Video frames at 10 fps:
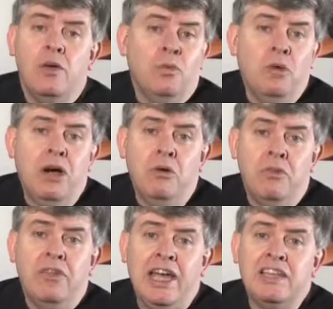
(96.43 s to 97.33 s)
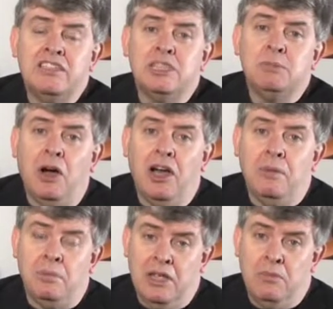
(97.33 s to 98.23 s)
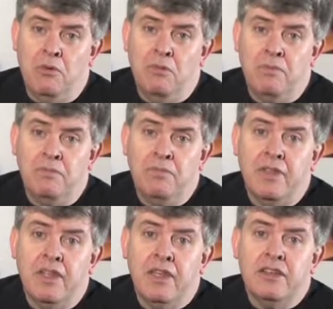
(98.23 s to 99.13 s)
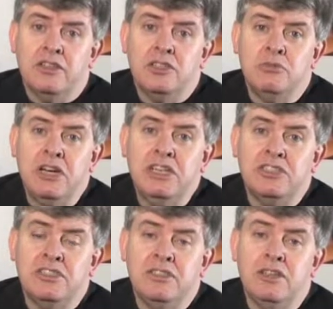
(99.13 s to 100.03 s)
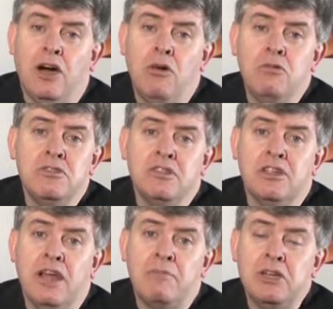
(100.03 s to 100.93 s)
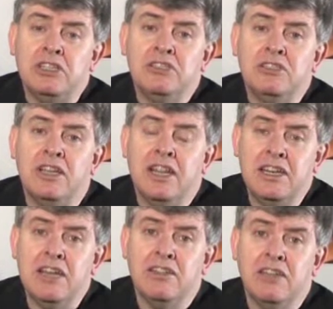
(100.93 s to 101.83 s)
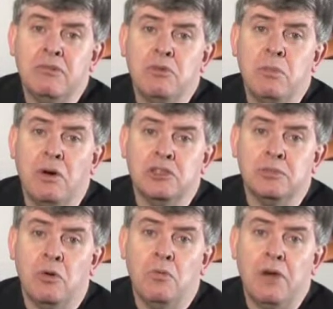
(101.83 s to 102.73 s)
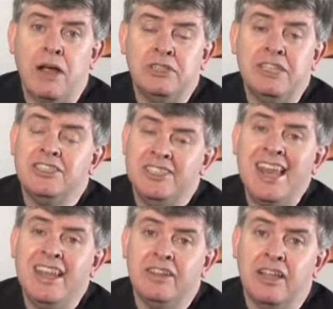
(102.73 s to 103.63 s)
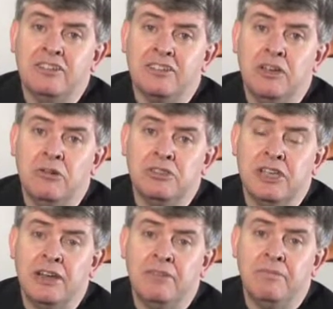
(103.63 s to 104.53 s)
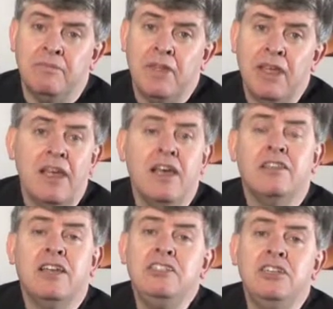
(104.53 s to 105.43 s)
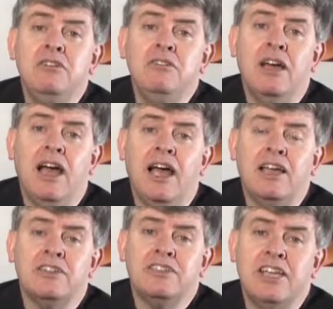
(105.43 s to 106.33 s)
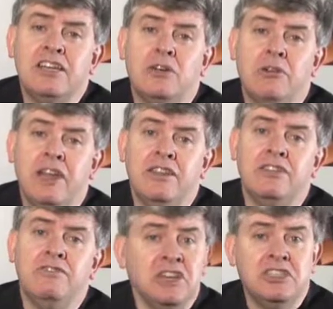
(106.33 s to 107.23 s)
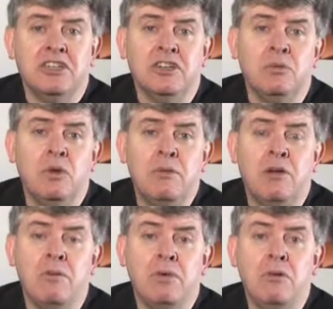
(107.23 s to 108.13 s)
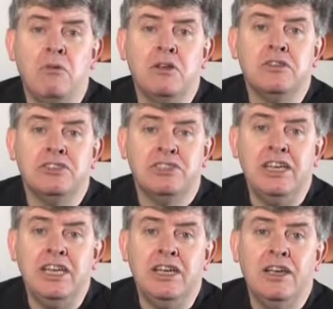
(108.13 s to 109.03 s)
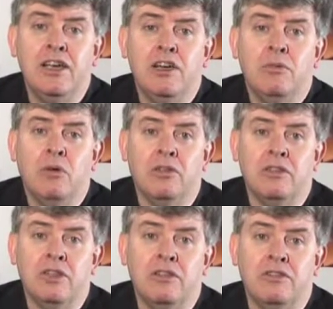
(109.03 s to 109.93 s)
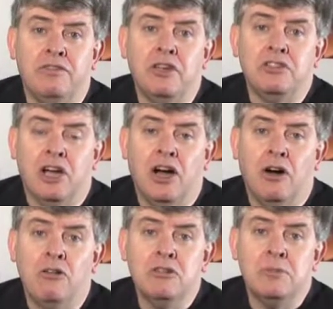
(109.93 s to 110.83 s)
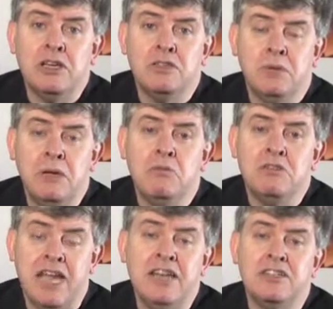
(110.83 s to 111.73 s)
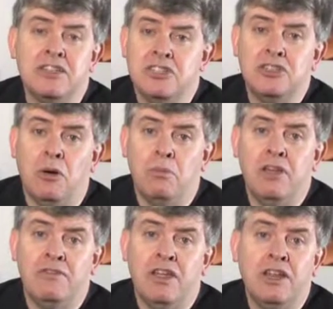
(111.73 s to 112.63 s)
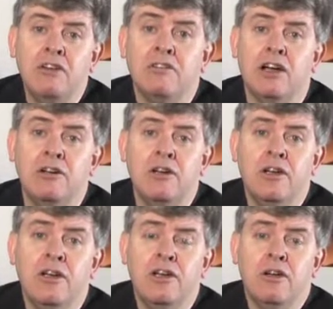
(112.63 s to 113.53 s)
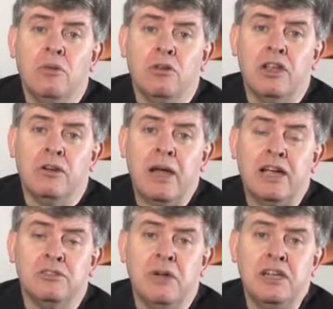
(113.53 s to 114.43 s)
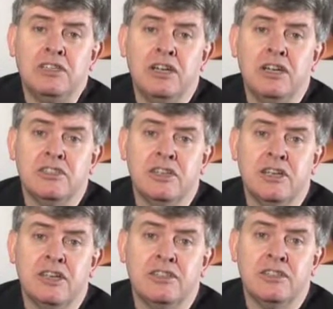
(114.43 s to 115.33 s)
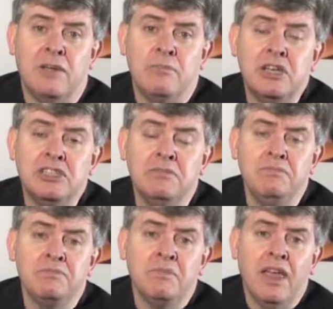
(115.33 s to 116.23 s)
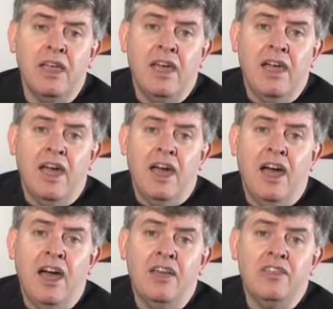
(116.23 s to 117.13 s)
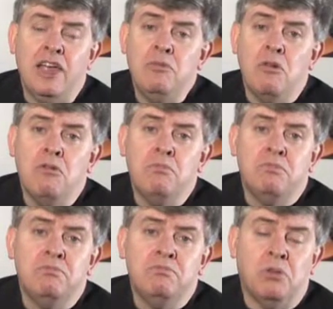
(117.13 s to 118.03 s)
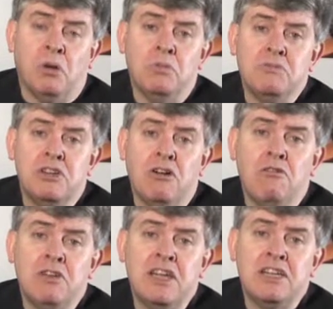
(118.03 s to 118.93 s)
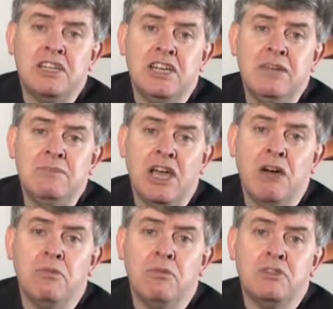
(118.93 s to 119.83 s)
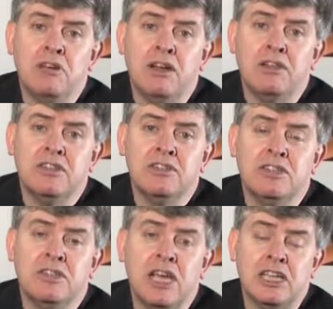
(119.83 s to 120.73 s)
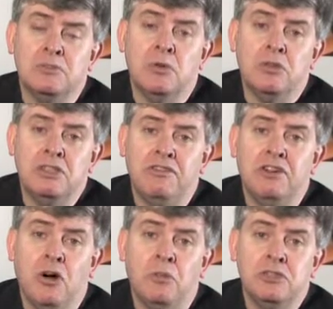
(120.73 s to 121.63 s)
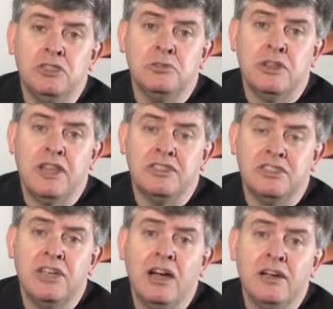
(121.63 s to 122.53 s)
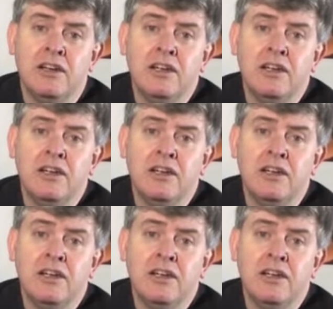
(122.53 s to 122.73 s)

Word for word: Well, they inspire people to reach goals and ambitions that they didn't think were possible, perhaps extending their skill set. They do, as I said, create this vision whereby people can see what the, the future holds, because people tend to stop if they don't know what they're about to enter as, a, as an ambition. Uh, they will problem solve with their teams, help them to, to explore different options when they're stuck.